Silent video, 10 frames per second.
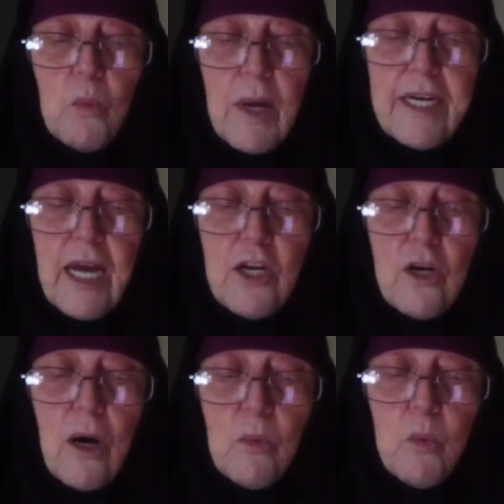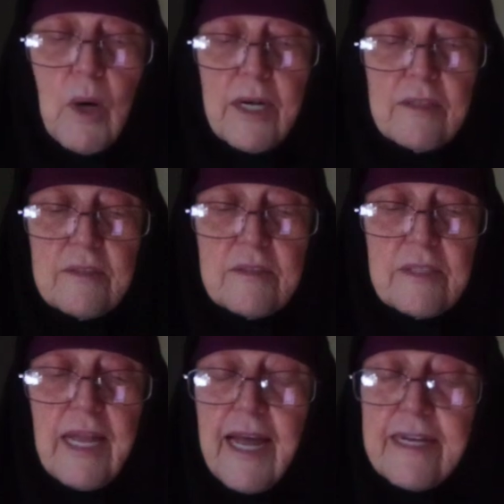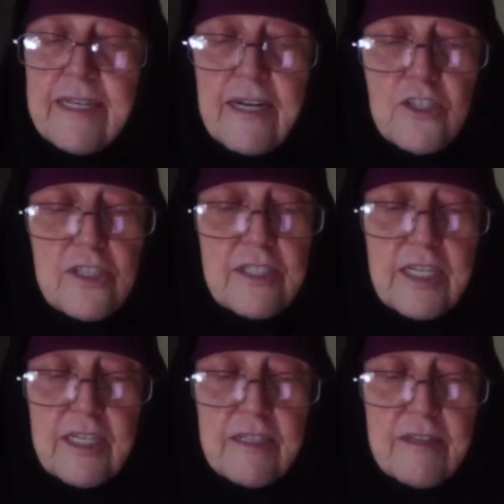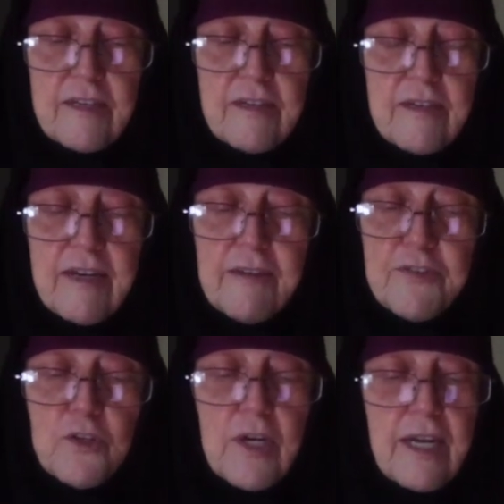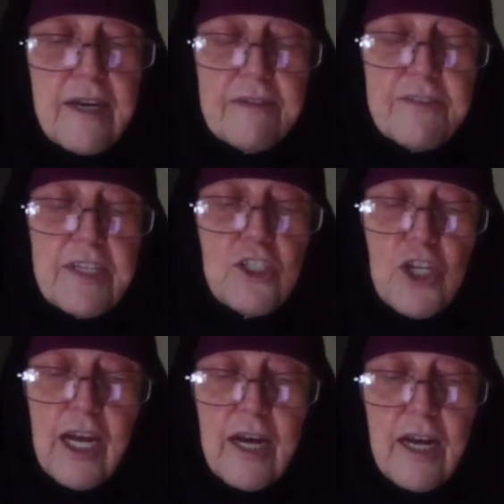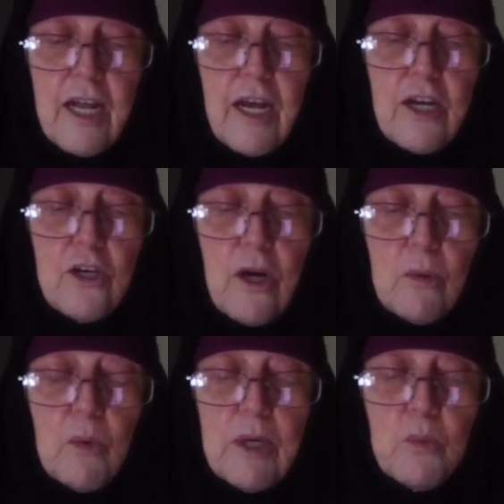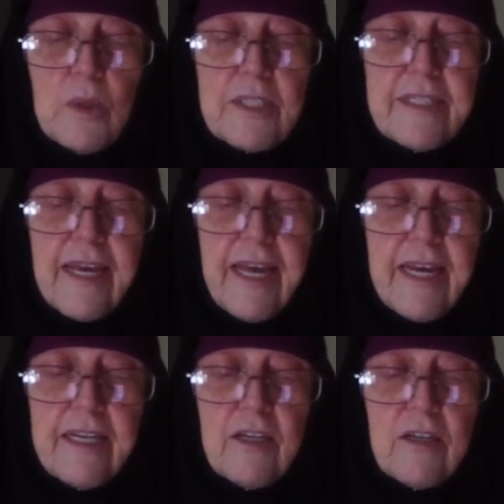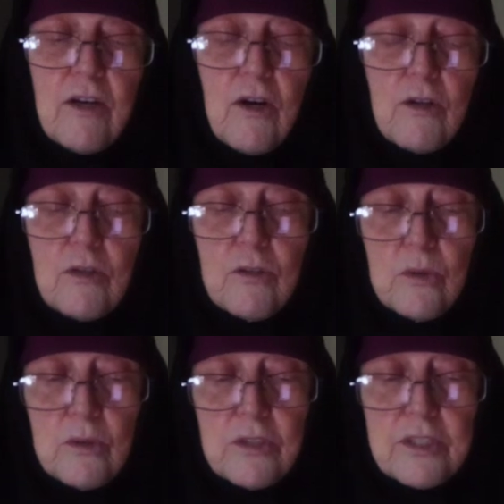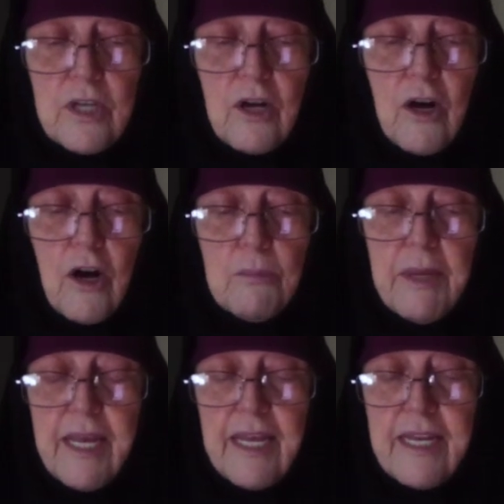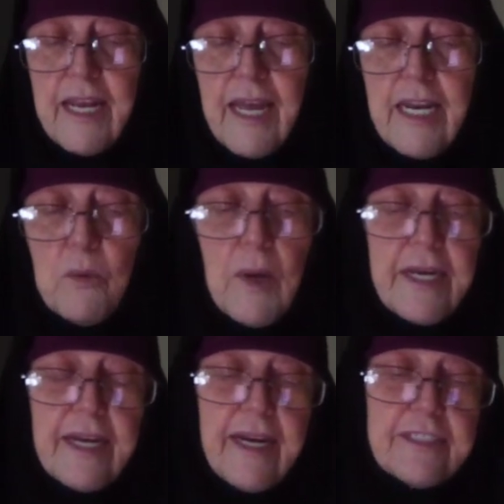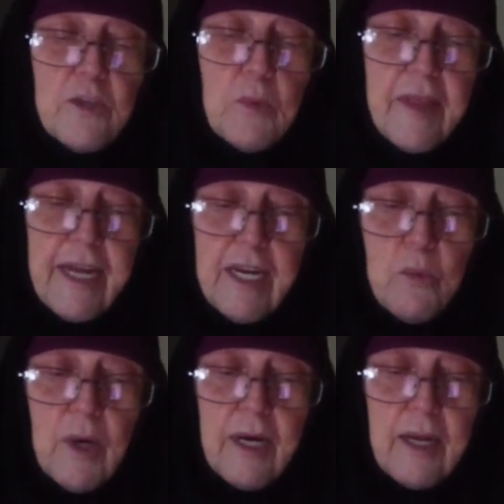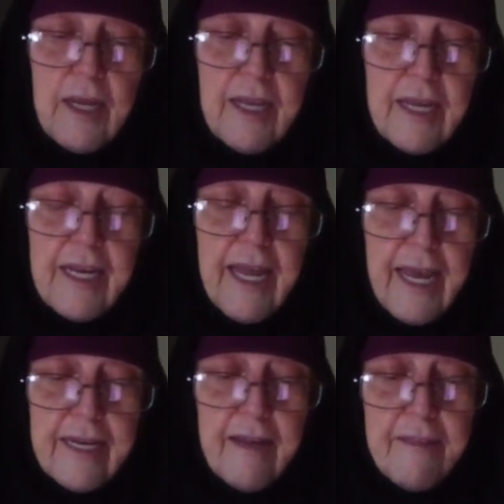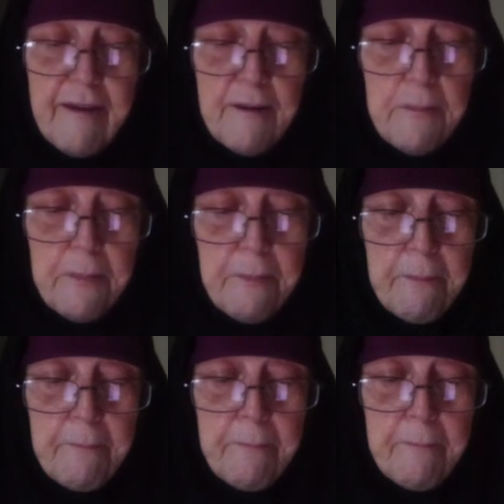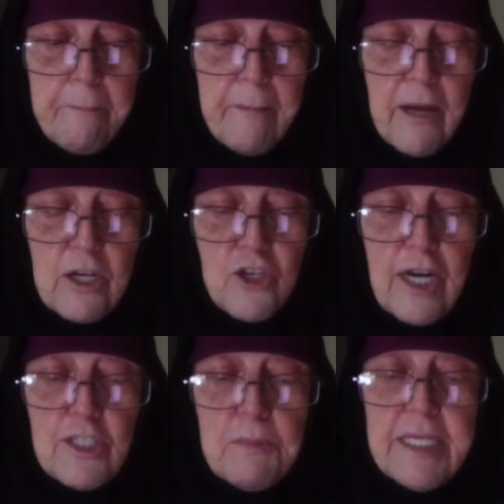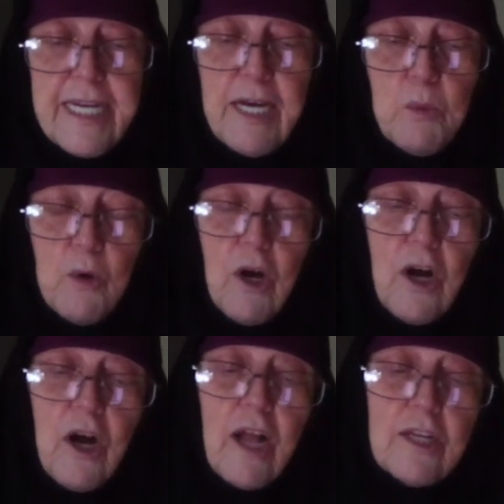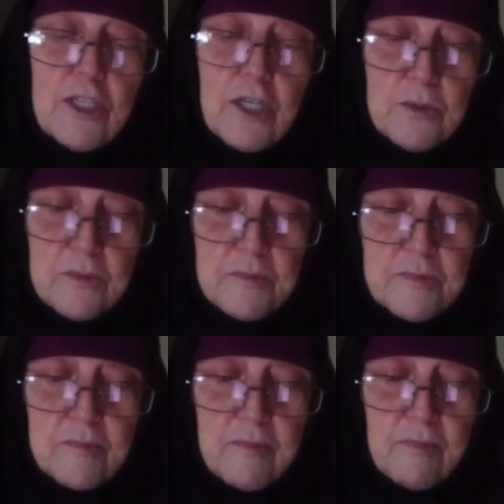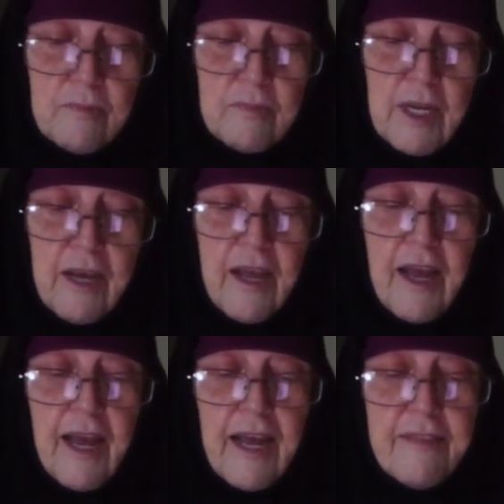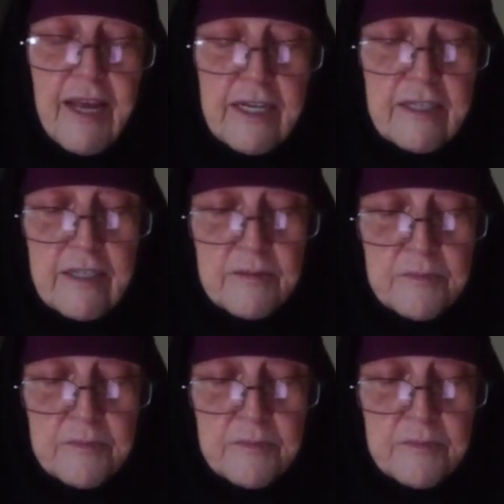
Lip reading: when no one, la tajzi, nafsun an nafsin shay'a, no one will gain or lose or be in any way connected with anyone in anything. On Judgment Day, we're all alone. And then